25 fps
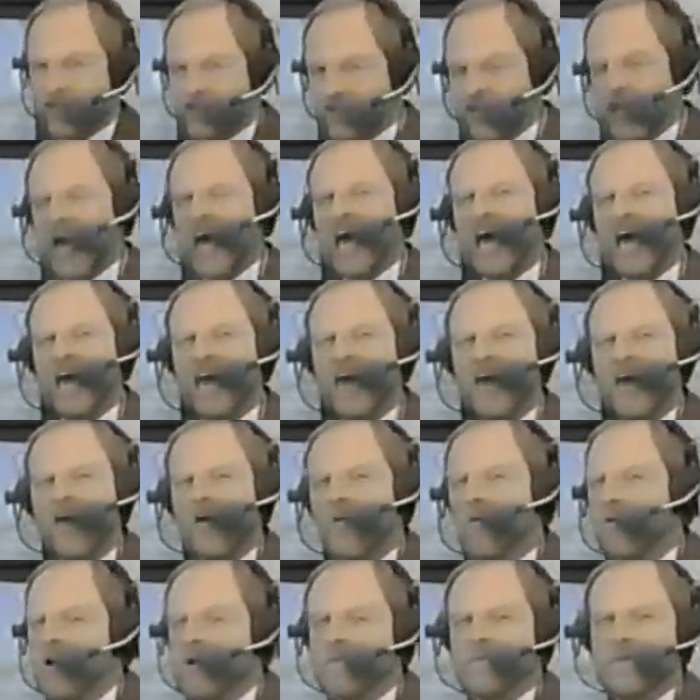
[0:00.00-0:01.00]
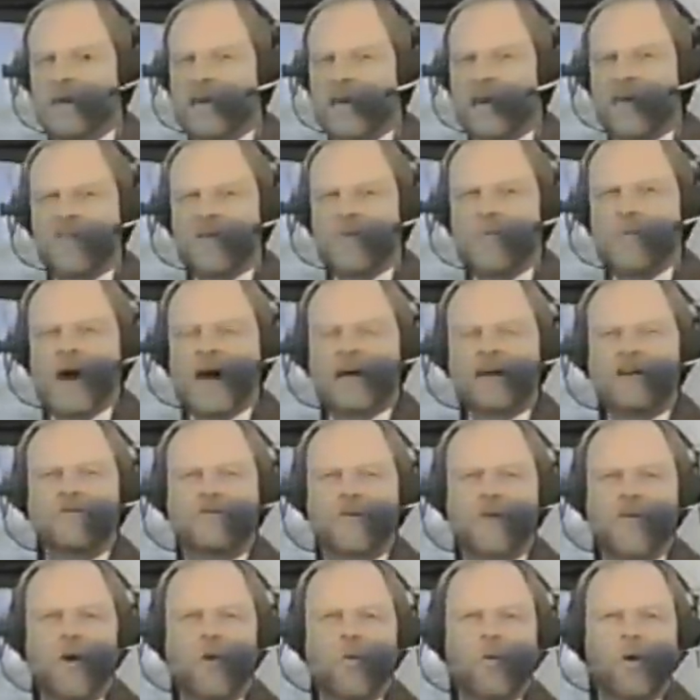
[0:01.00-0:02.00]
Today, we begin the battle
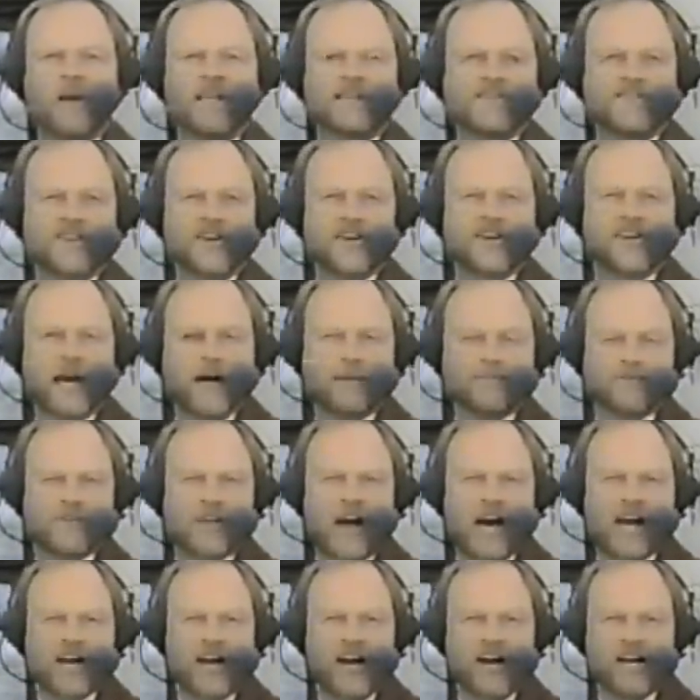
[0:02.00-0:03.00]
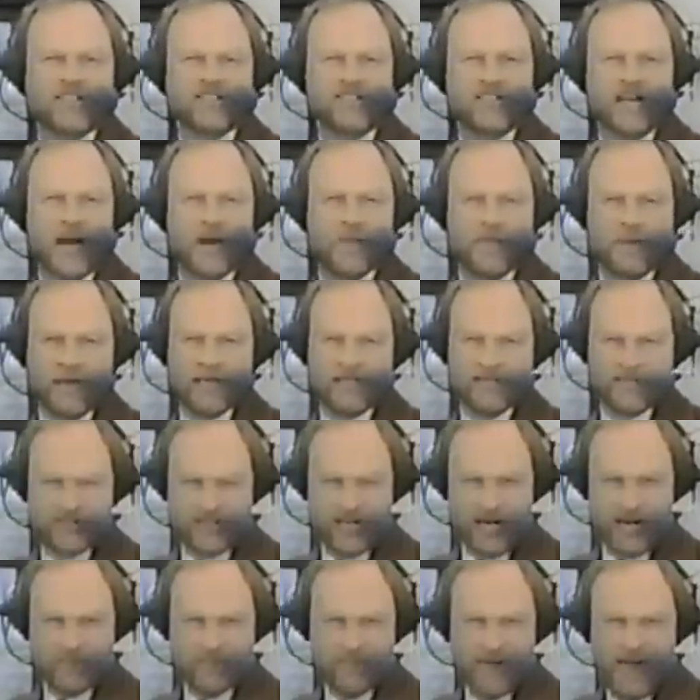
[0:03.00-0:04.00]
for the Winston Cup Stock Car
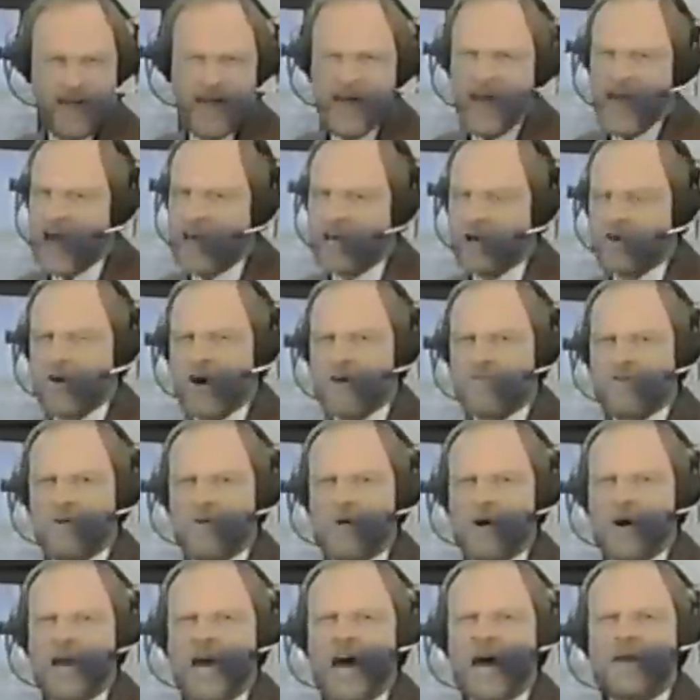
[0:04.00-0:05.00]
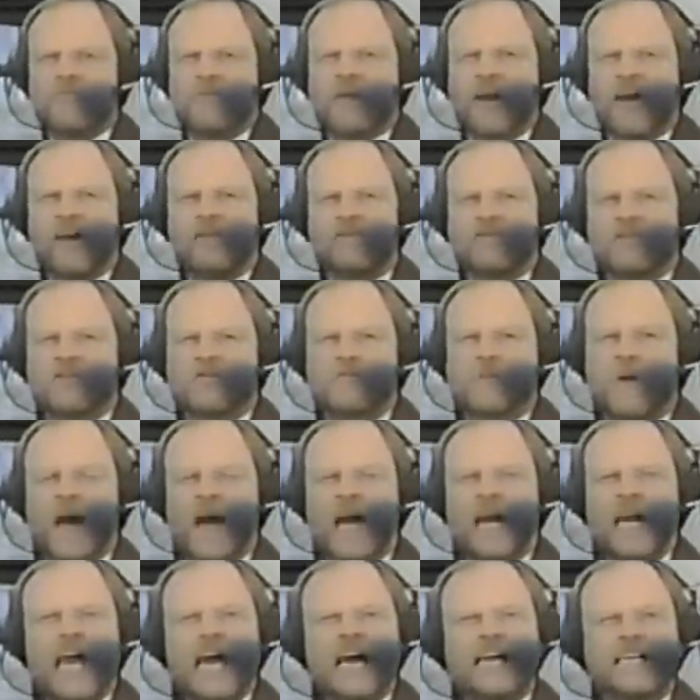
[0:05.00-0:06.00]
Championship. Hello, everyone. I'm Dave
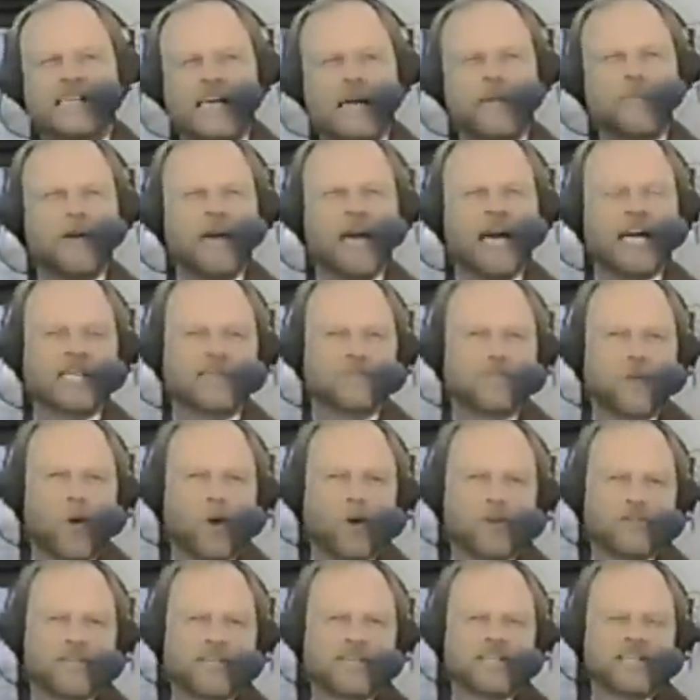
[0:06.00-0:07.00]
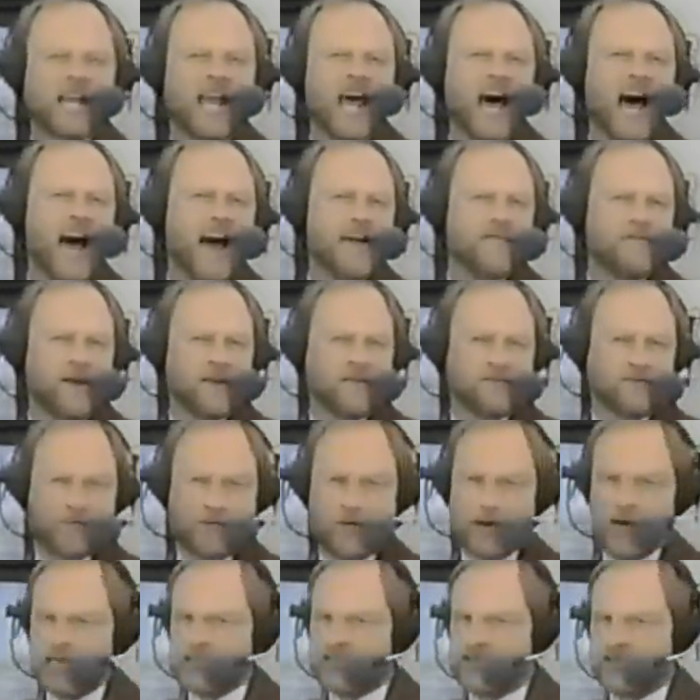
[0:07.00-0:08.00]
Despain. T B S Sports is live at
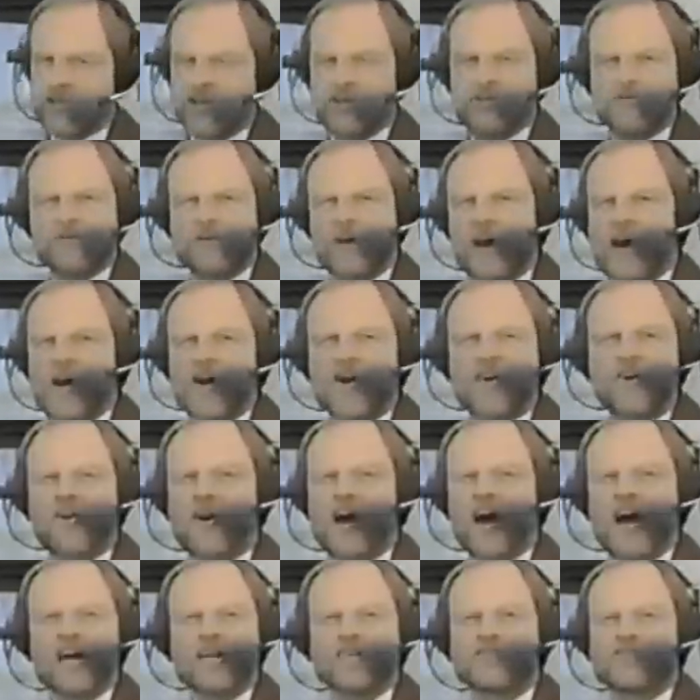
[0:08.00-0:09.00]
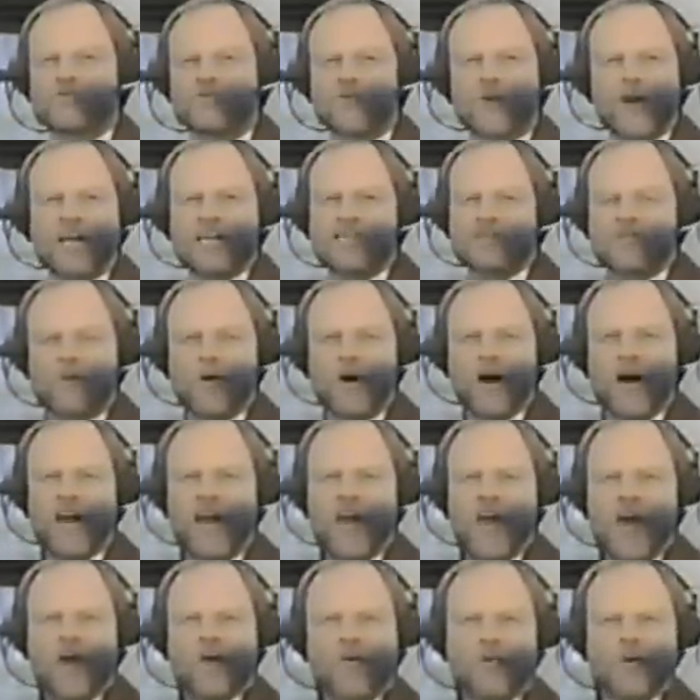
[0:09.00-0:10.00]
Frigid Fairgrounds Raceway,
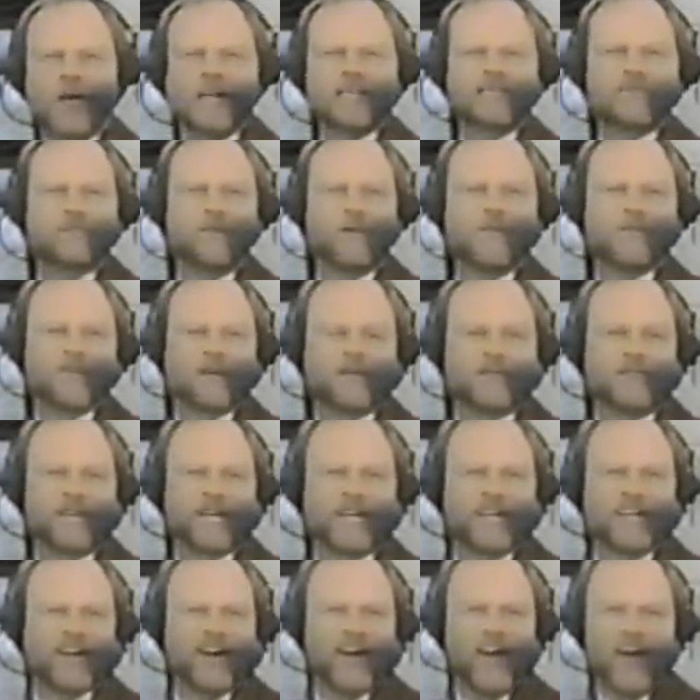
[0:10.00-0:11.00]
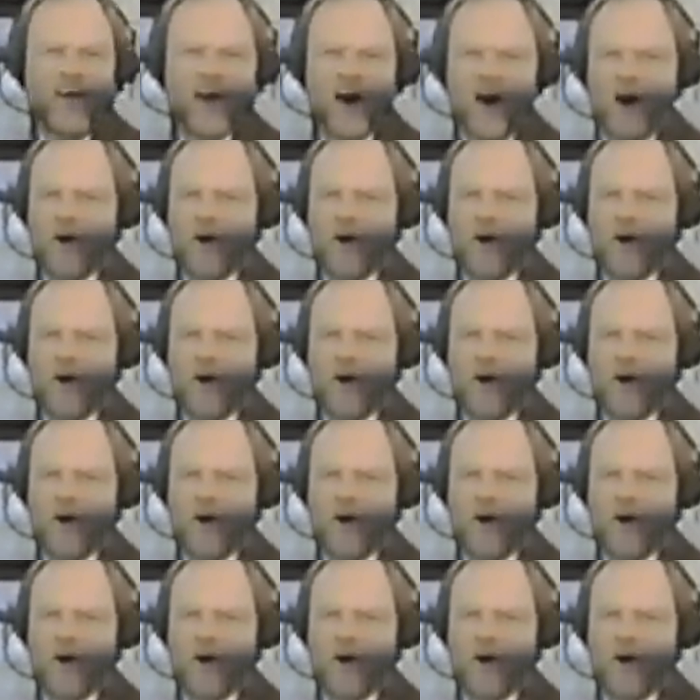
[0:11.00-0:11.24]
Richmond, Virginia,